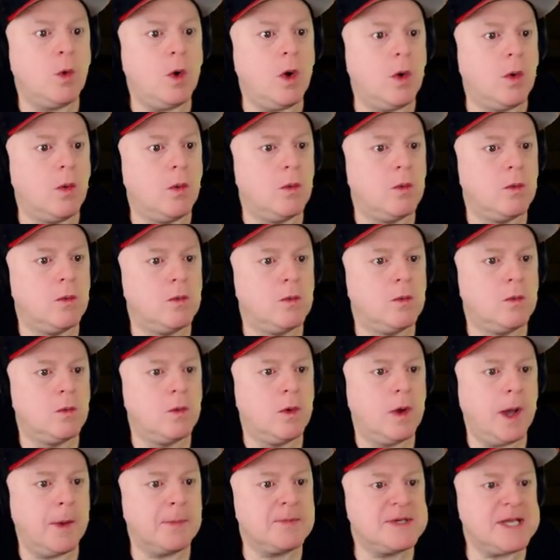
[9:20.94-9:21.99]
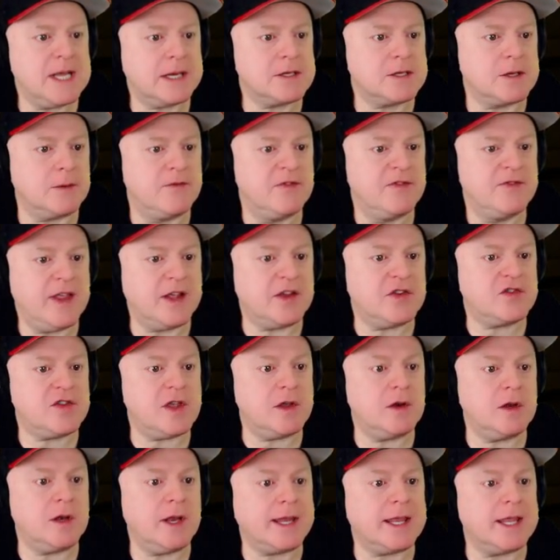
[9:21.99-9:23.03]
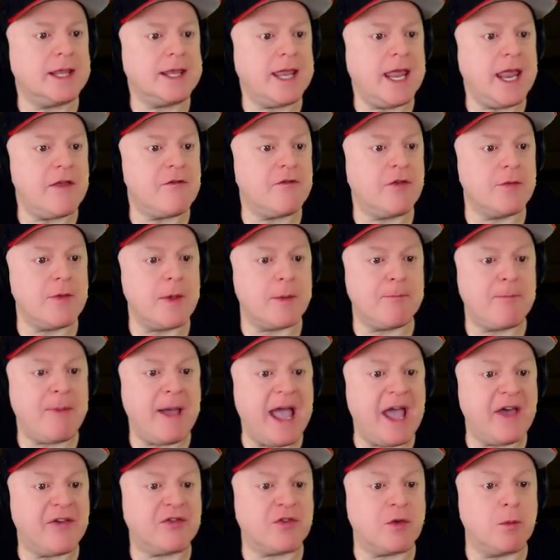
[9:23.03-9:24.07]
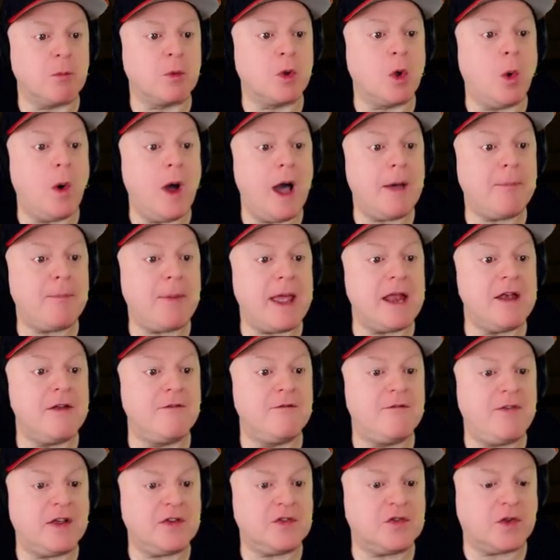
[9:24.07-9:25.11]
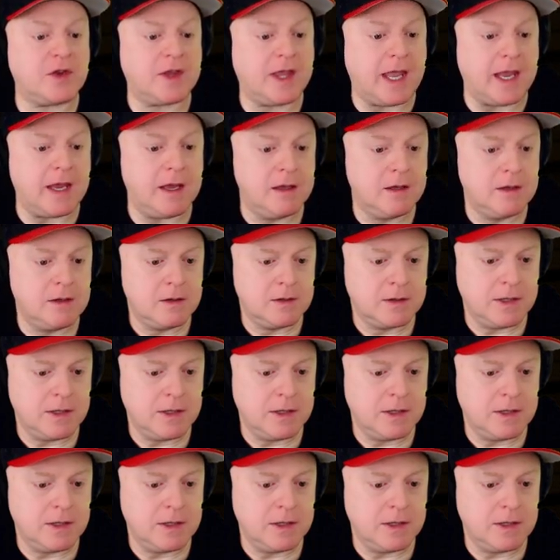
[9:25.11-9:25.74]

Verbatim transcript: Whoa, objective. That sounded like it came from the bathroom. Go up and investigate.